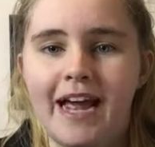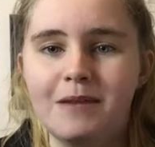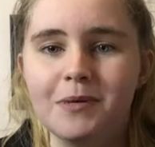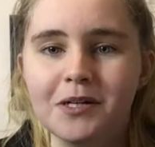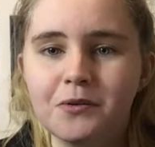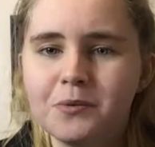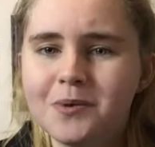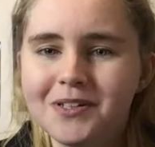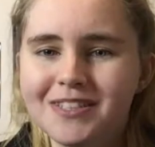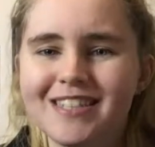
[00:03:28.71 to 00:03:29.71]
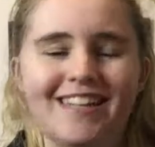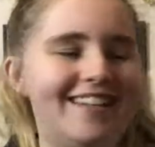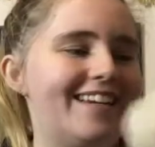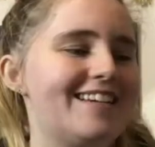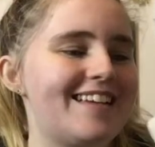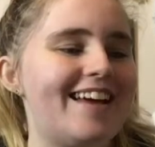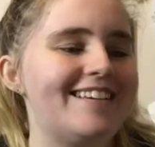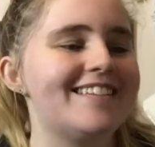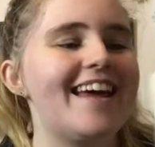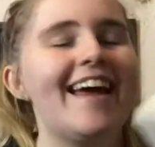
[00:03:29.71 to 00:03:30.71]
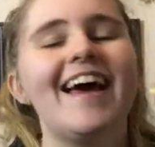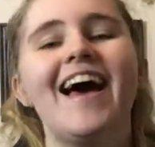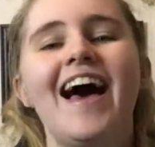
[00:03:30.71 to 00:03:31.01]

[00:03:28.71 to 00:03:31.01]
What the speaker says: Amy Allward, I think that's how you say it.